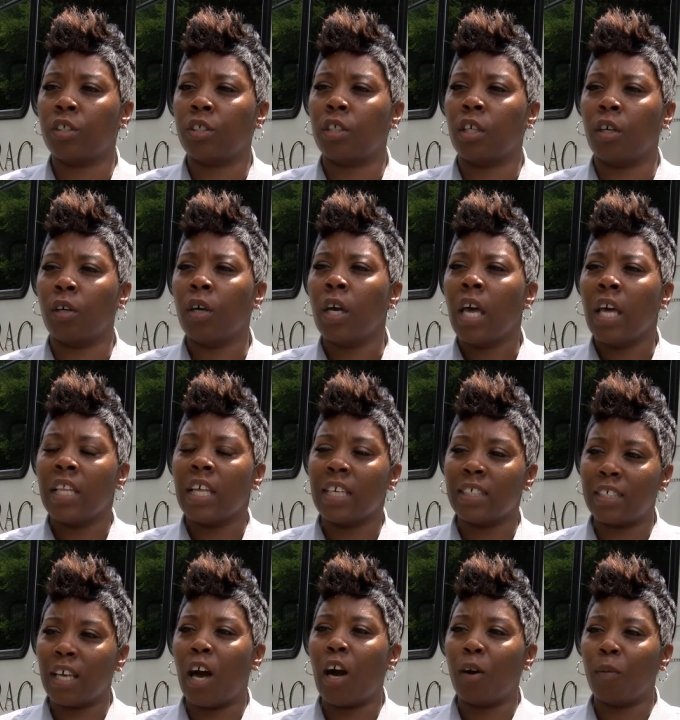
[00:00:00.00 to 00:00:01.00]
So
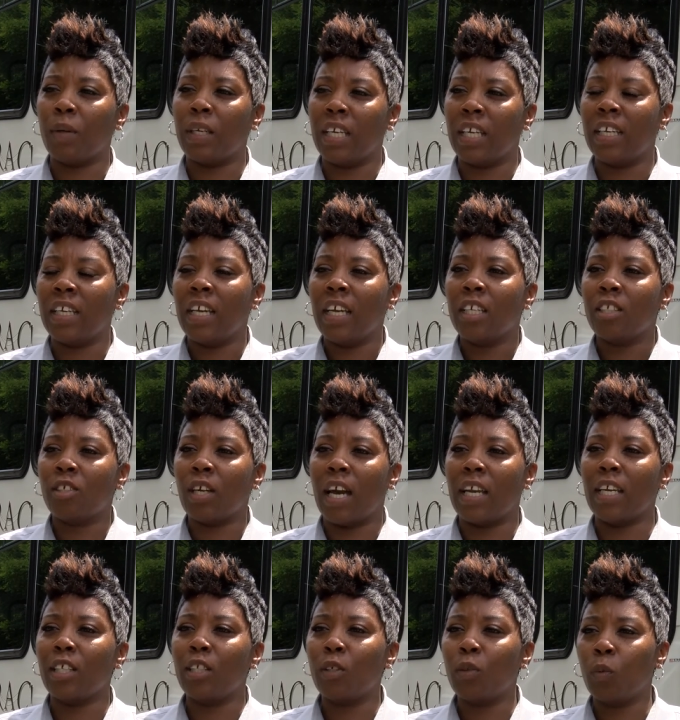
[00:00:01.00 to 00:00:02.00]
that's all we
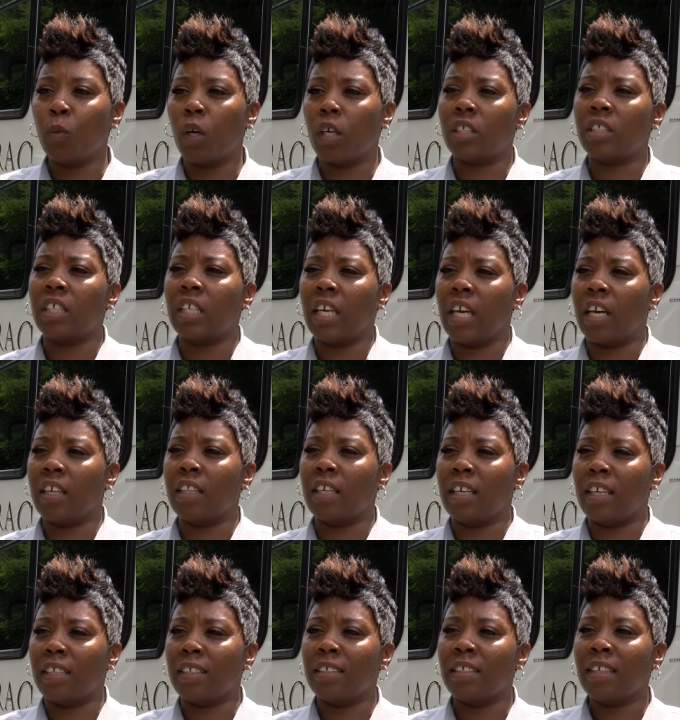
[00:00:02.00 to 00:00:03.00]
trying to do, work together
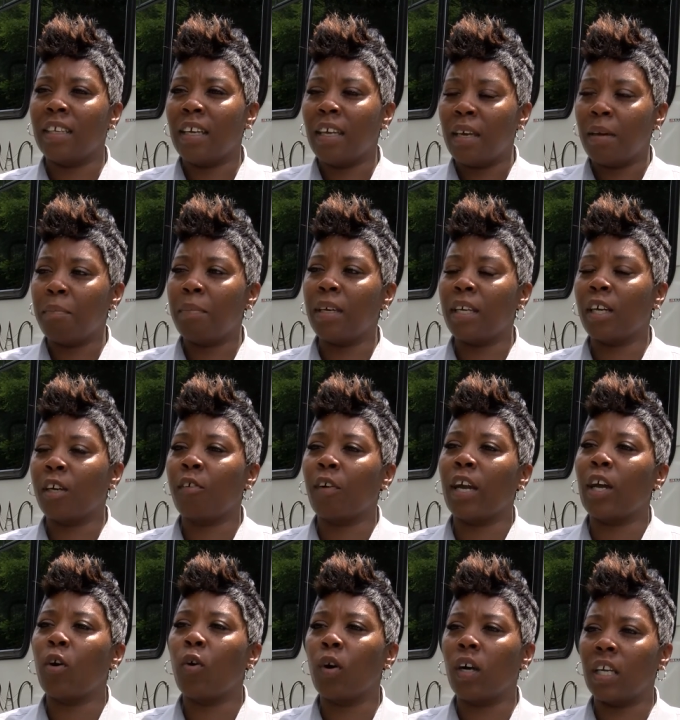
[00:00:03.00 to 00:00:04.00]
and build a
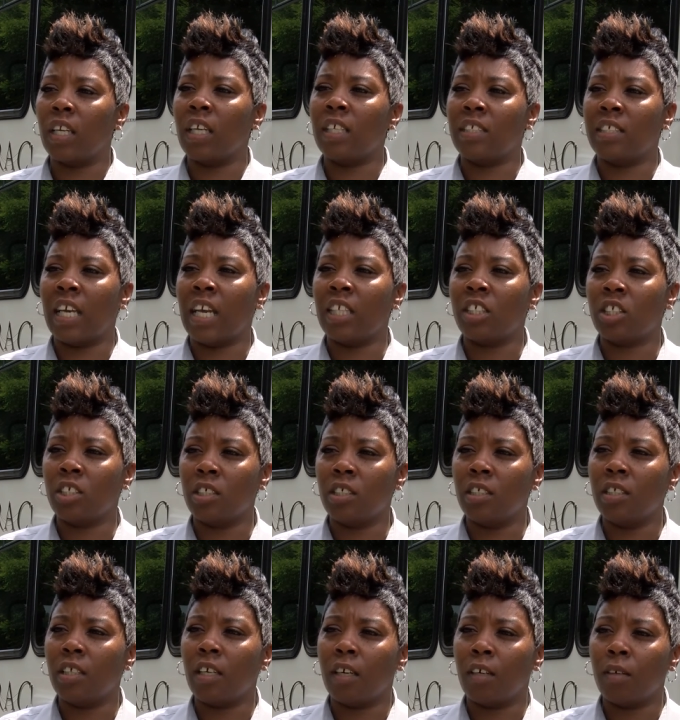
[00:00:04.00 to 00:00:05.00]
great organization,
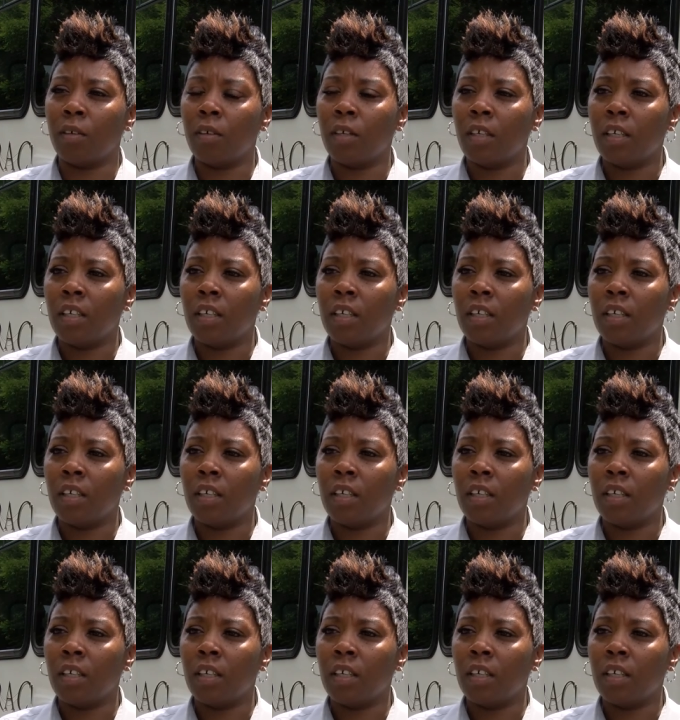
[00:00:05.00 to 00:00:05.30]
you know.